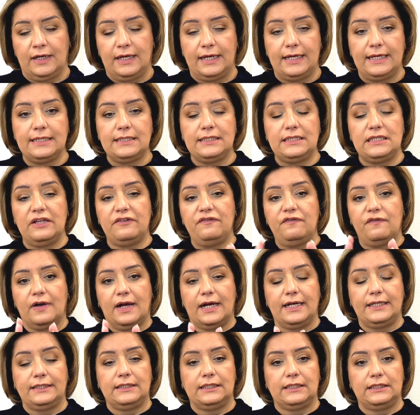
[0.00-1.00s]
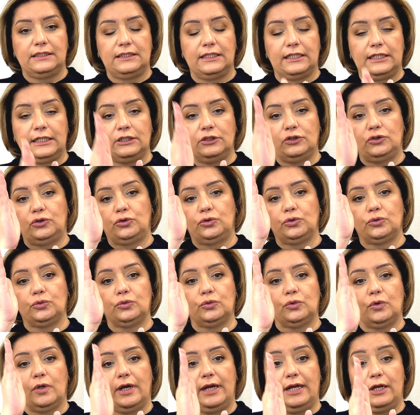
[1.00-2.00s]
is divided into